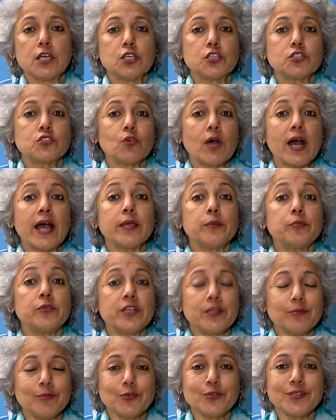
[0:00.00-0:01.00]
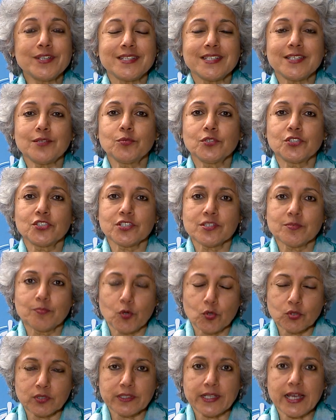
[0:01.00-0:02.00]
So hybrid immunity, which is
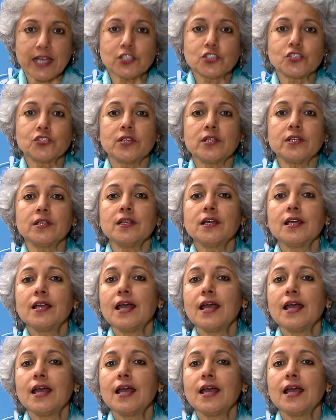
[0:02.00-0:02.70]
both natural